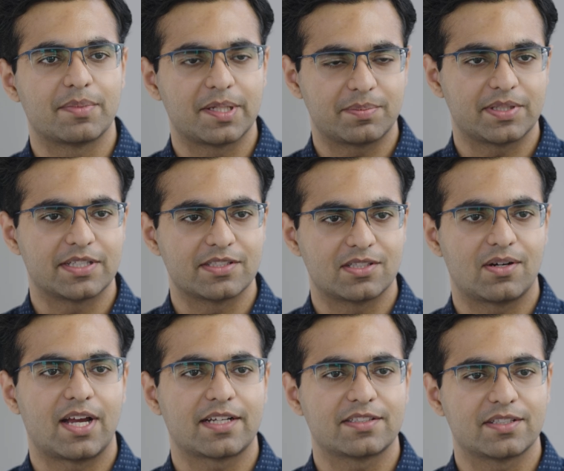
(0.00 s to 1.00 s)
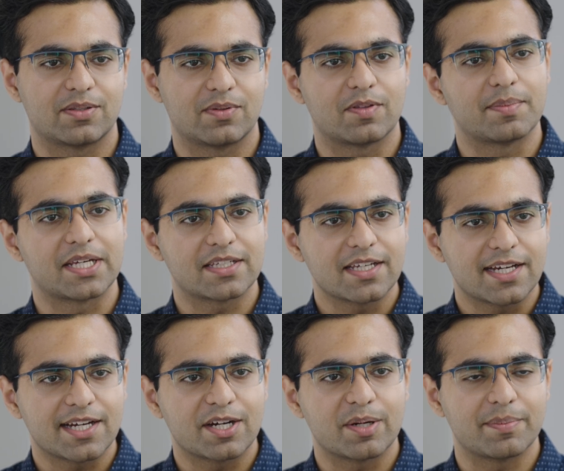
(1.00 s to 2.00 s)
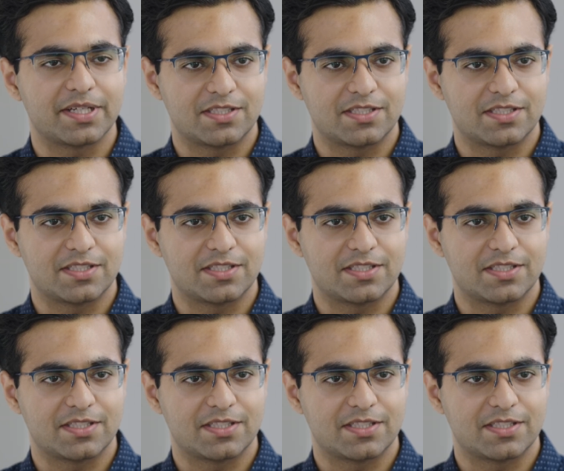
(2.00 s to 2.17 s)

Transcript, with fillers: might be interacting with my care, my